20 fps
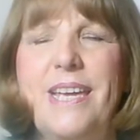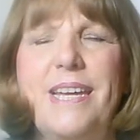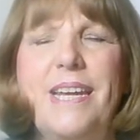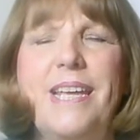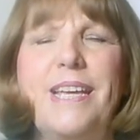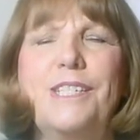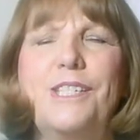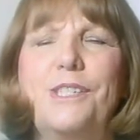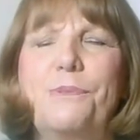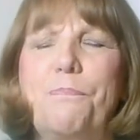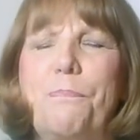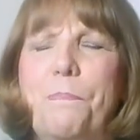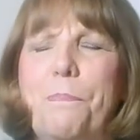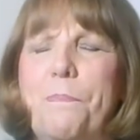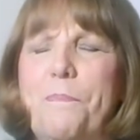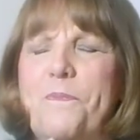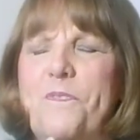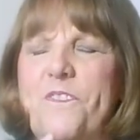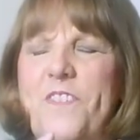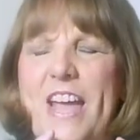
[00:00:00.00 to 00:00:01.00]
is
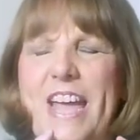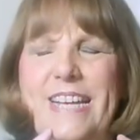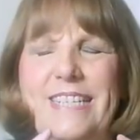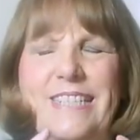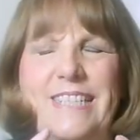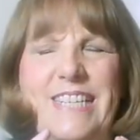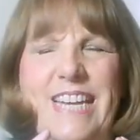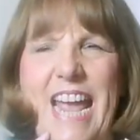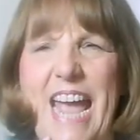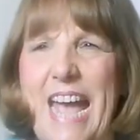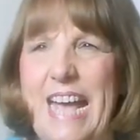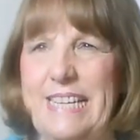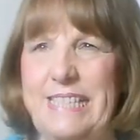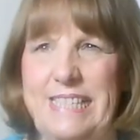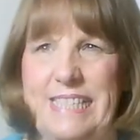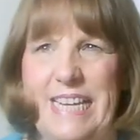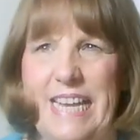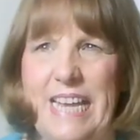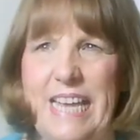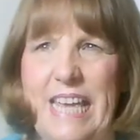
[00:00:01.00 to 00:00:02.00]

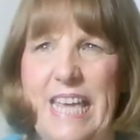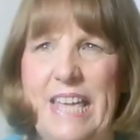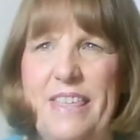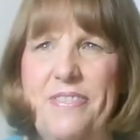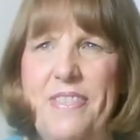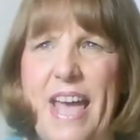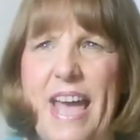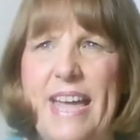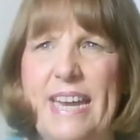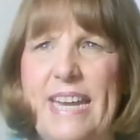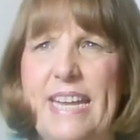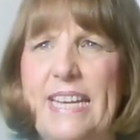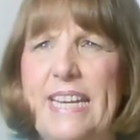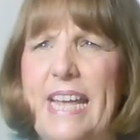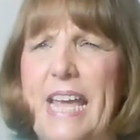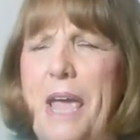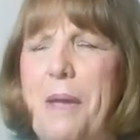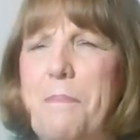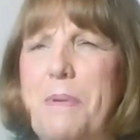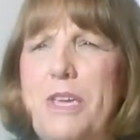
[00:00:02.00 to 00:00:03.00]
fantastic in that
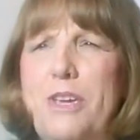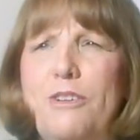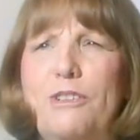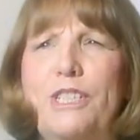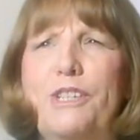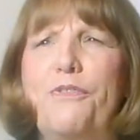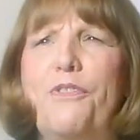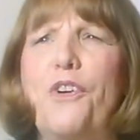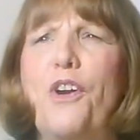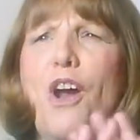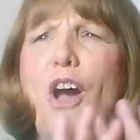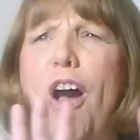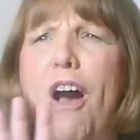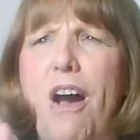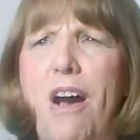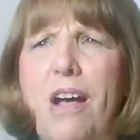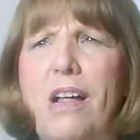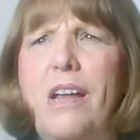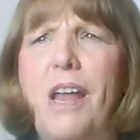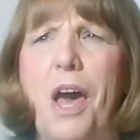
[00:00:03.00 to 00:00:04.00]
it can be used for
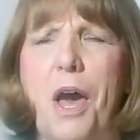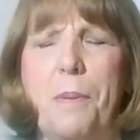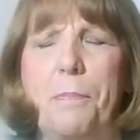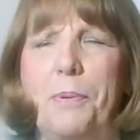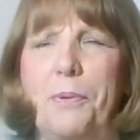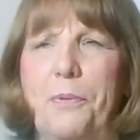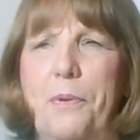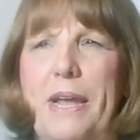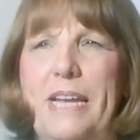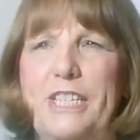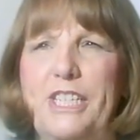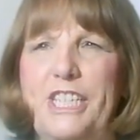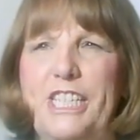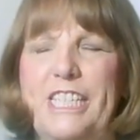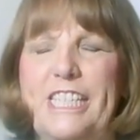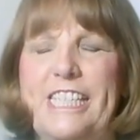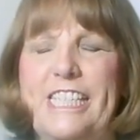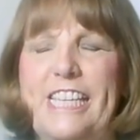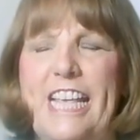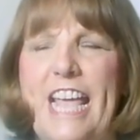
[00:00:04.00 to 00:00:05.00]
all
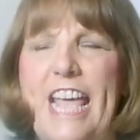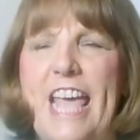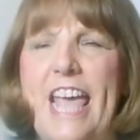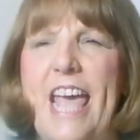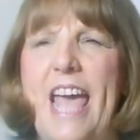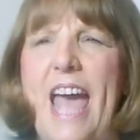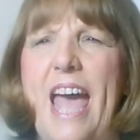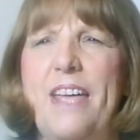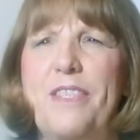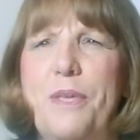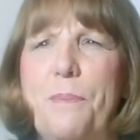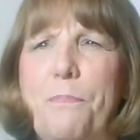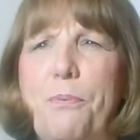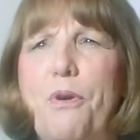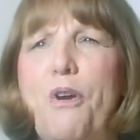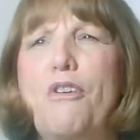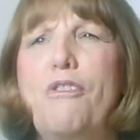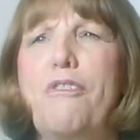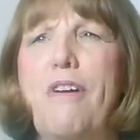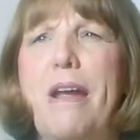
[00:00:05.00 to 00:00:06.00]
operations. And the
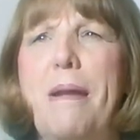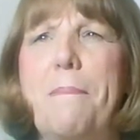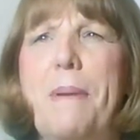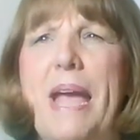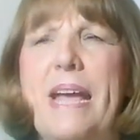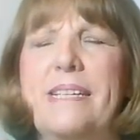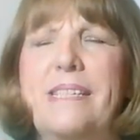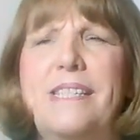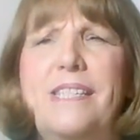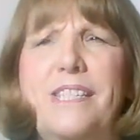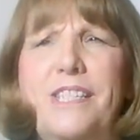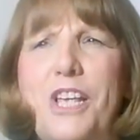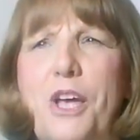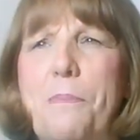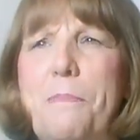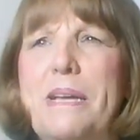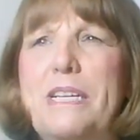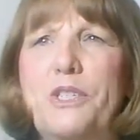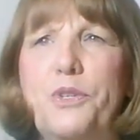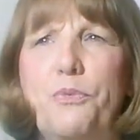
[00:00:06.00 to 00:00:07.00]
program has so
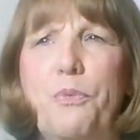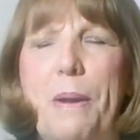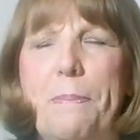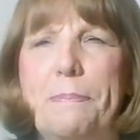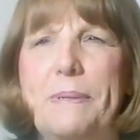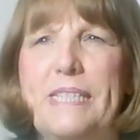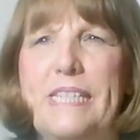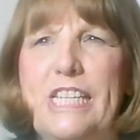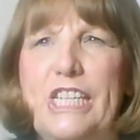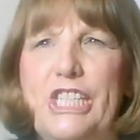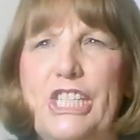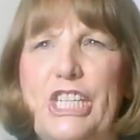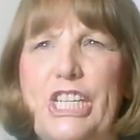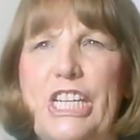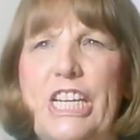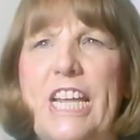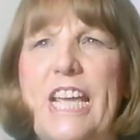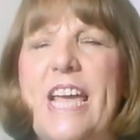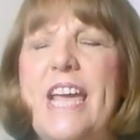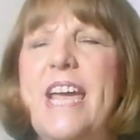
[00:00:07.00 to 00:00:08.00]
much
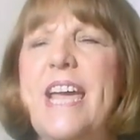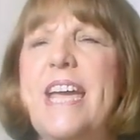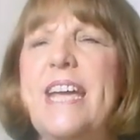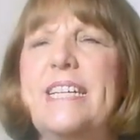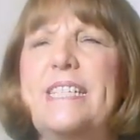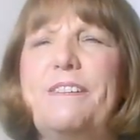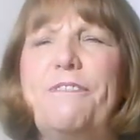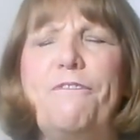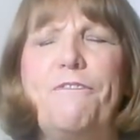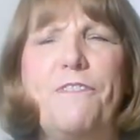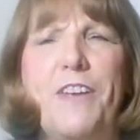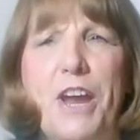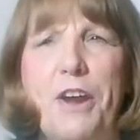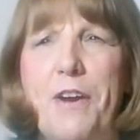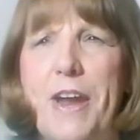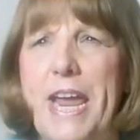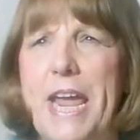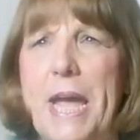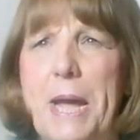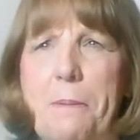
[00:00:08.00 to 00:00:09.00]
repetition, it's
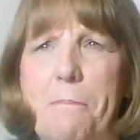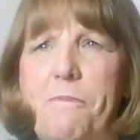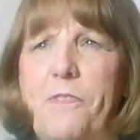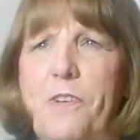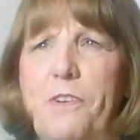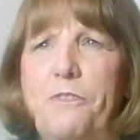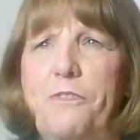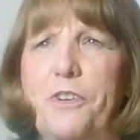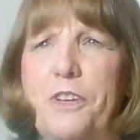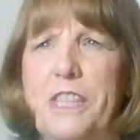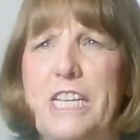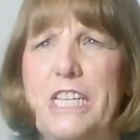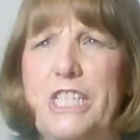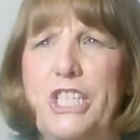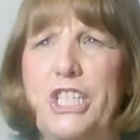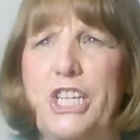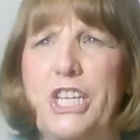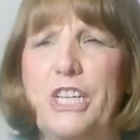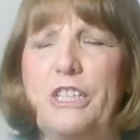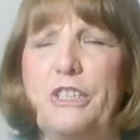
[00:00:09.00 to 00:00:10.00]
very helpful for these
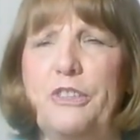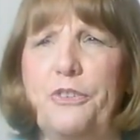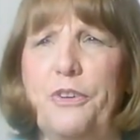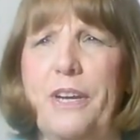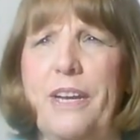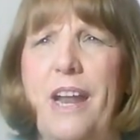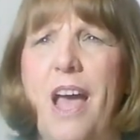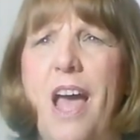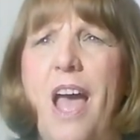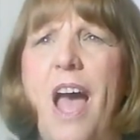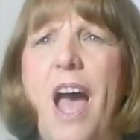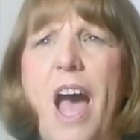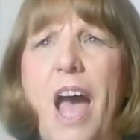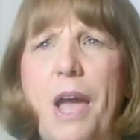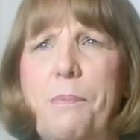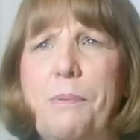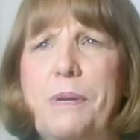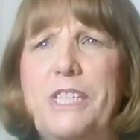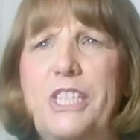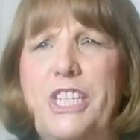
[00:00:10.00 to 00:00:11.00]
children.
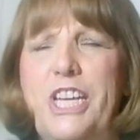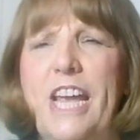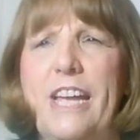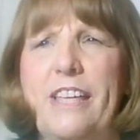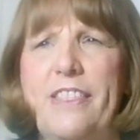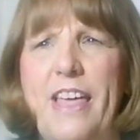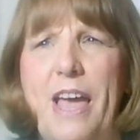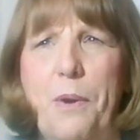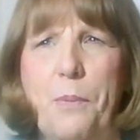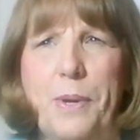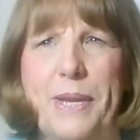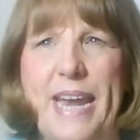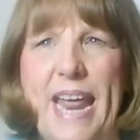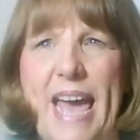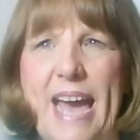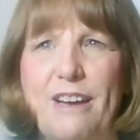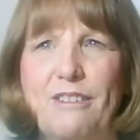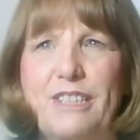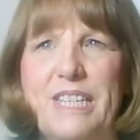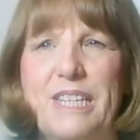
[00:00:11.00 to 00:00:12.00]
I would check that one
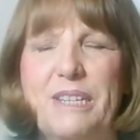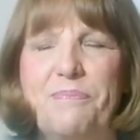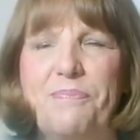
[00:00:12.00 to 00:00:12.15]
out.